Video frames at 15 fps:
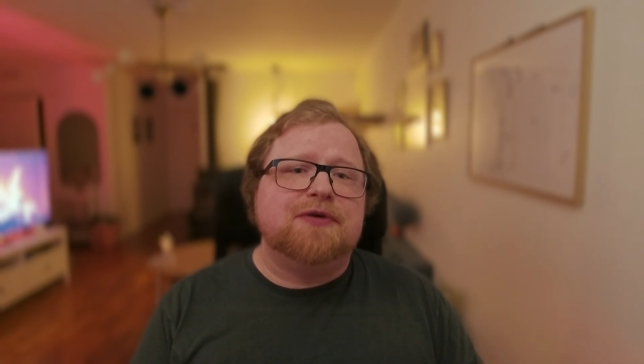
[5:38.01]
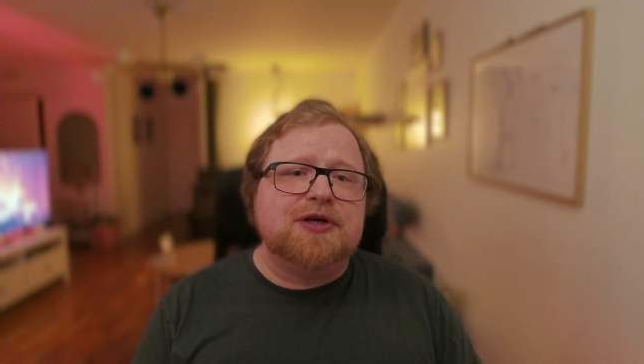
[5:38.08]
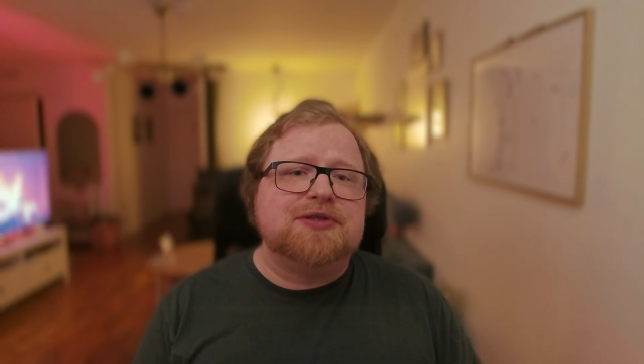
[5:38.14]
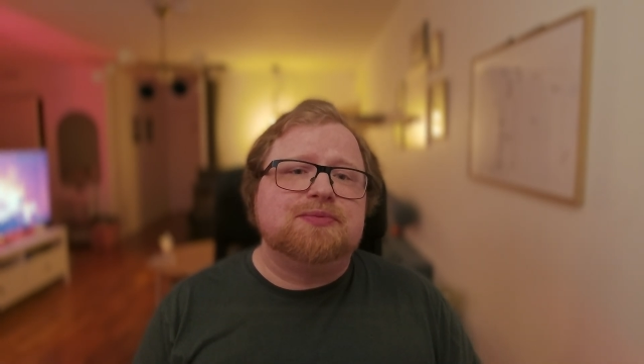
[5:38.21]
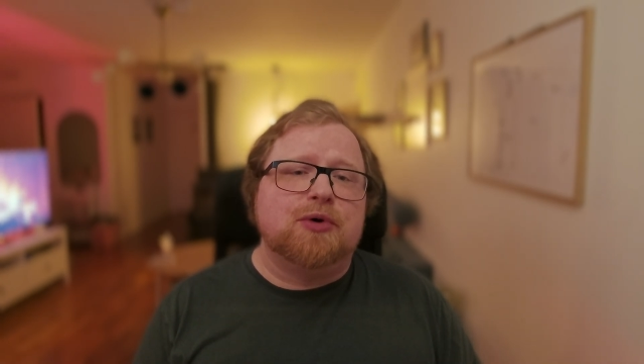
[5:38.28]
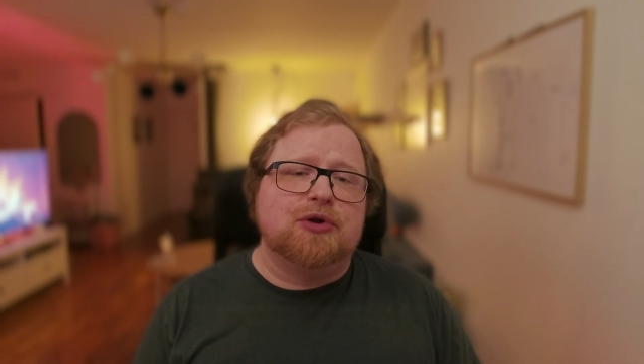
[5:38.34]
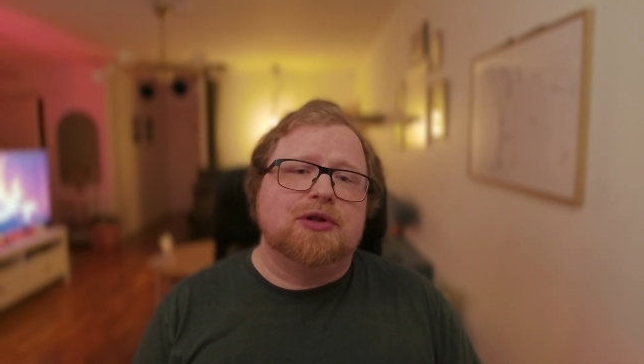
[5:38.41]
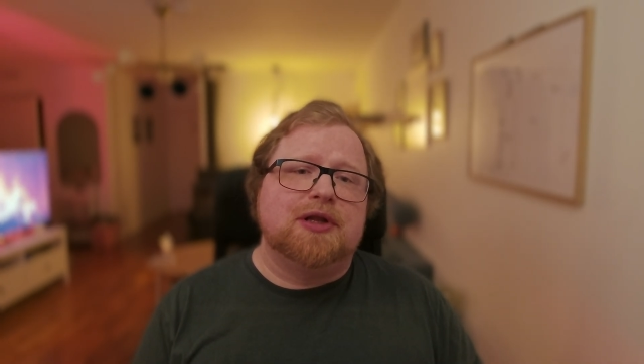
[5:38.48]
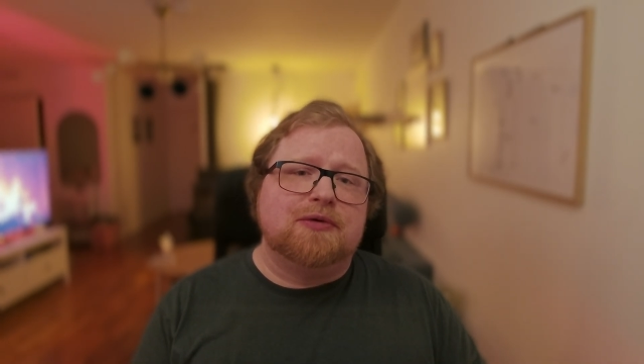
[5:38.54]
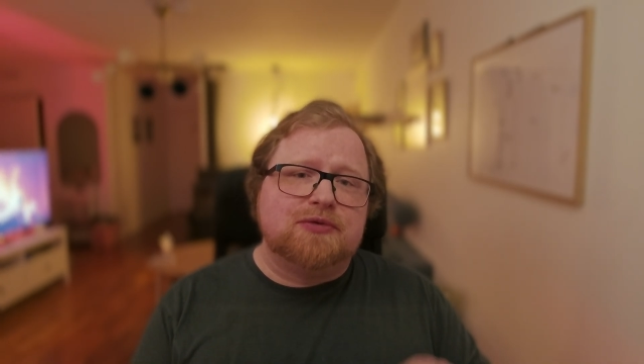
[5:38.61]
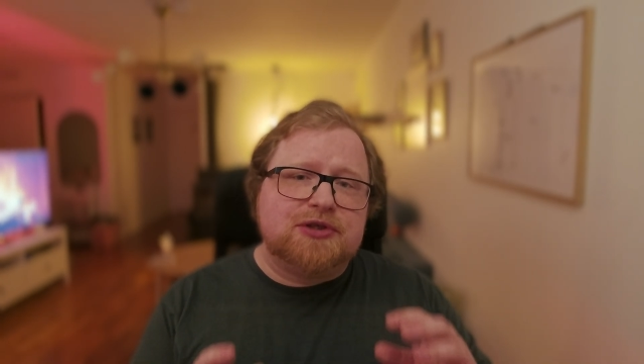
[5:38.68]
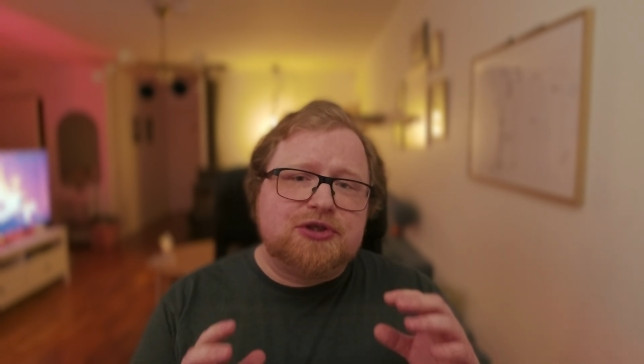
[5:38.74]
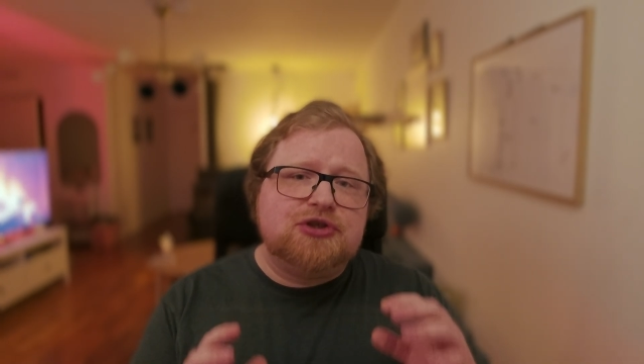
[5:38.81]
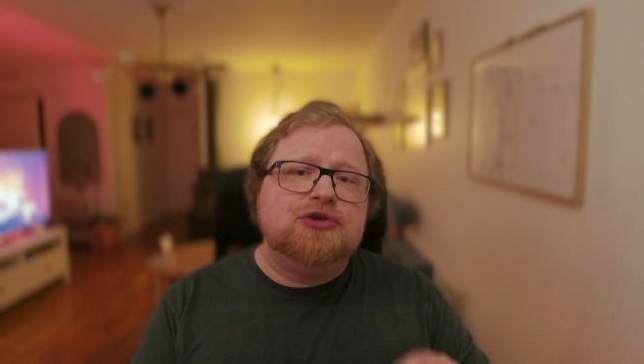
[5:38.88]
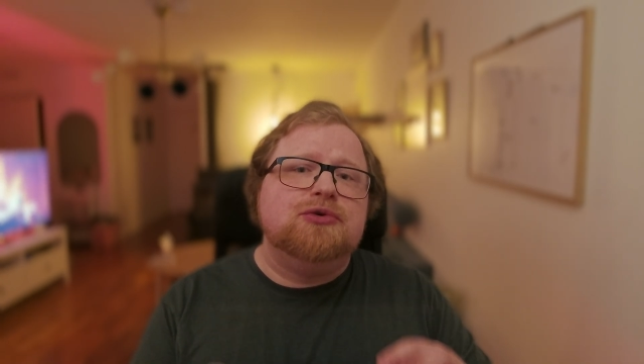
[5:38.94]
first model that
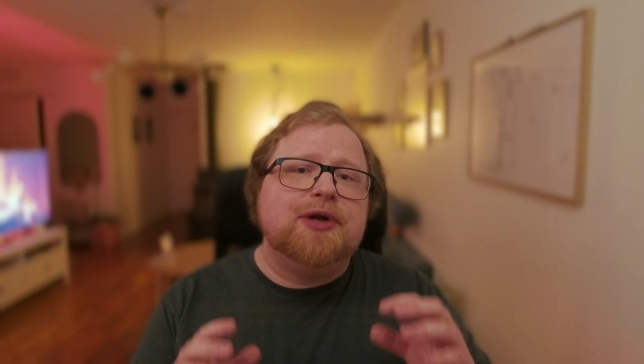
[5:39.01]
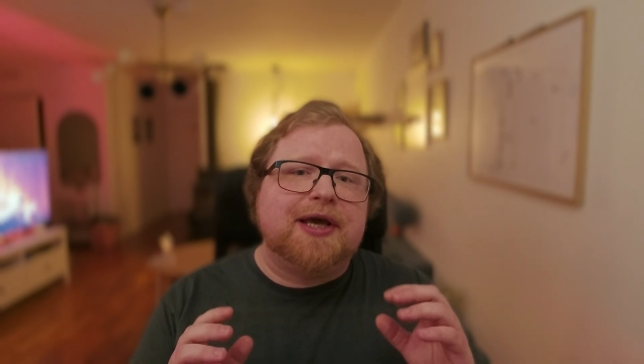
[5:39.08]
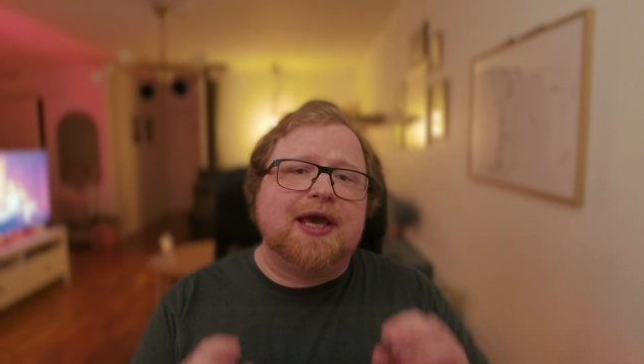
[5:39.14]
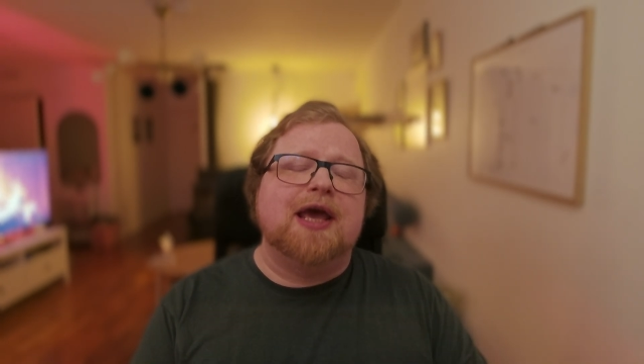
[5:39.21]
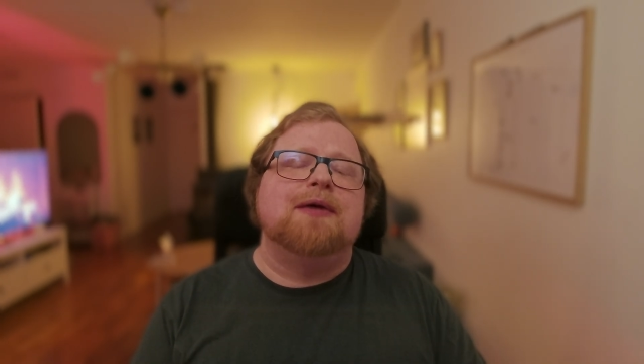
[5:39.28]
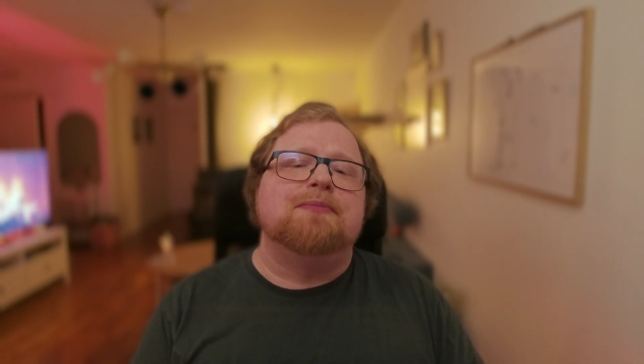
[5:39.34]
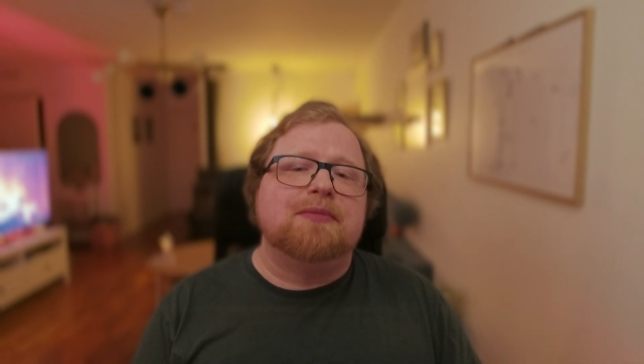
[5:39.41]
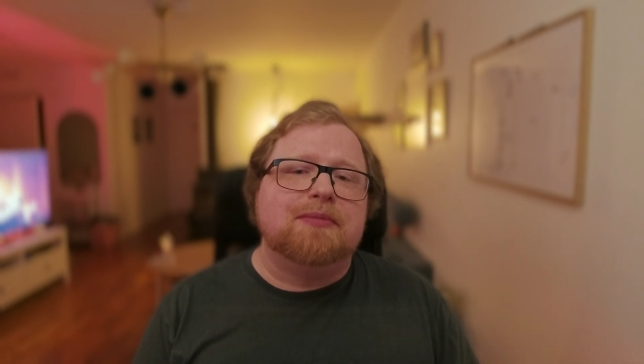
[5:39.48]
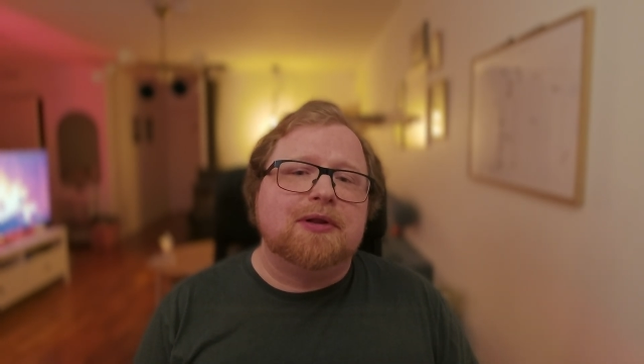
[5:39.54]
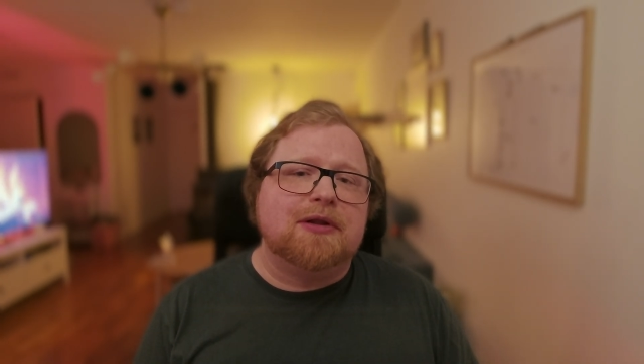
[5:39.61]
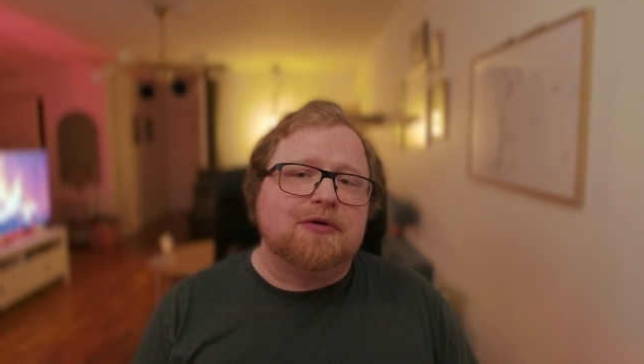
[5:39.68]
was truly capable